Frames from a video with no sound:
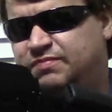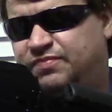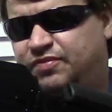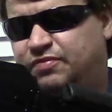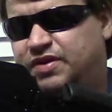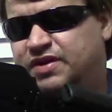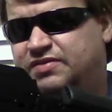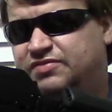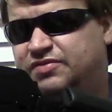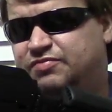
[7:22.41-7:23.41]
for what it
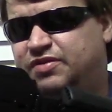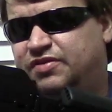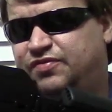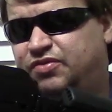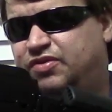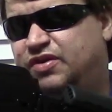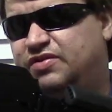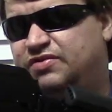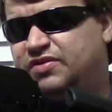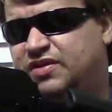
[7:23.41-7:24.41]
is. It's one of the few
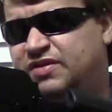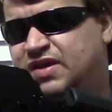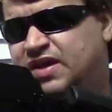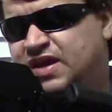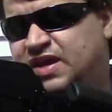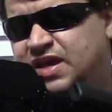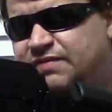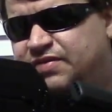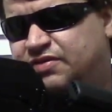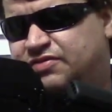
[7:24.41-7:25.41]
guns that,
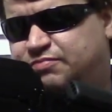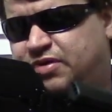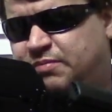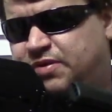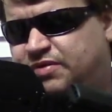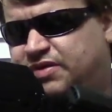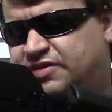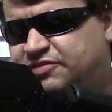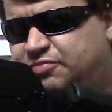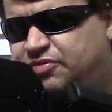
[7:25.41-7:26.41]
even though it's primarily a
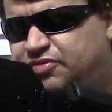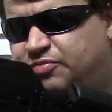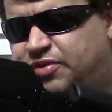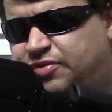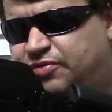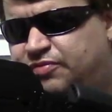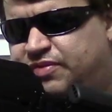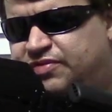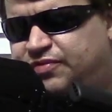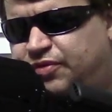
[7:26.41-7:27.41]
sporter model,
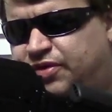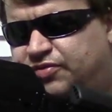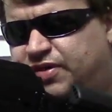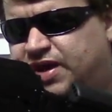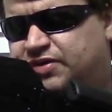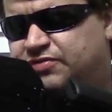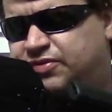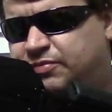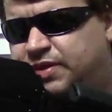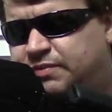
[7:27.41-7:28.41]
is very attractive
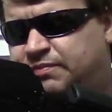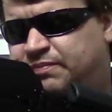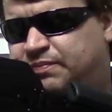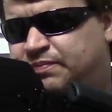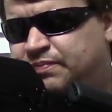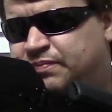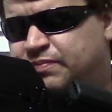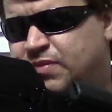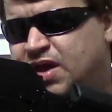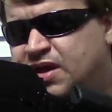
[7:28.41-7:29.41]
to me.
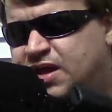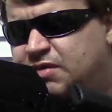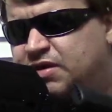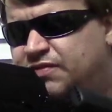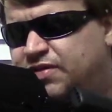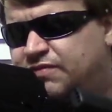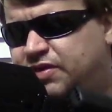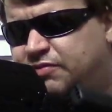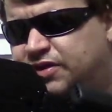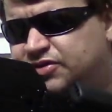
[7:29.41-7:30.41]
Anyway, if you have
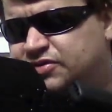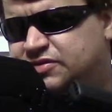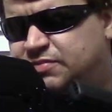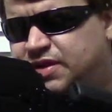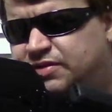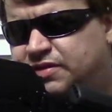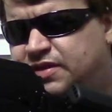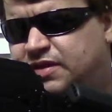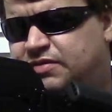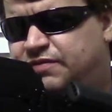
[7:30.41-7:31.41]
any questions about the
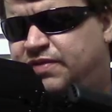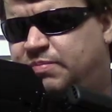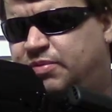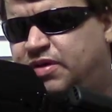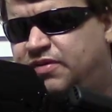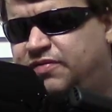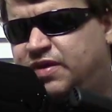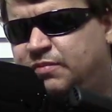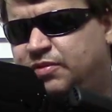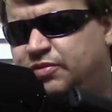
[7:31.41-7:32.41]
VEPR
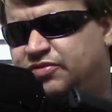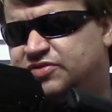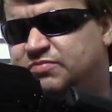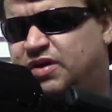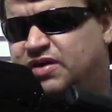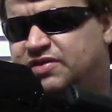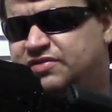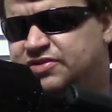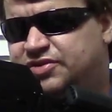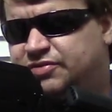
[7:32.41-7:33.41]
FM or just Molots
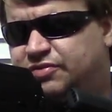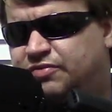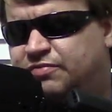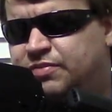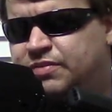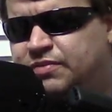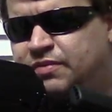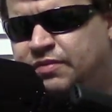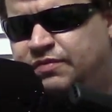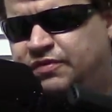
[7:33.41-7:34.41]
in general,
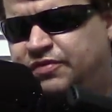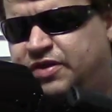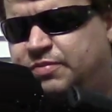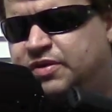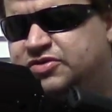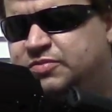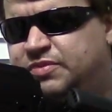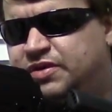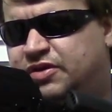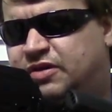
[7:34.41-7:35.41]
feel free to post them
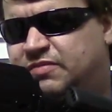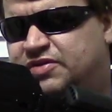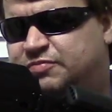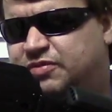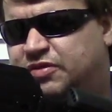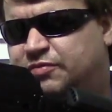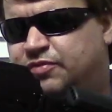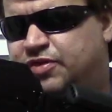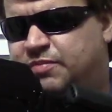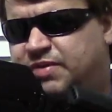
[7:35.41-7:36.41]
in the comments below and
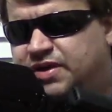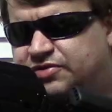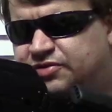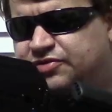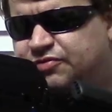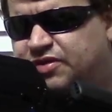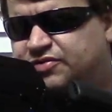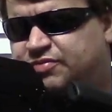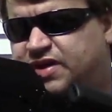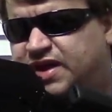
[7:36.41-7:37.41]
we'll get back to you as quick
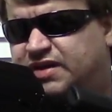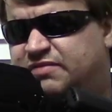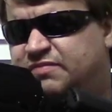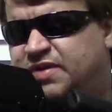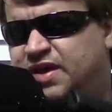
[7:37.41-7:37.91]
as we can.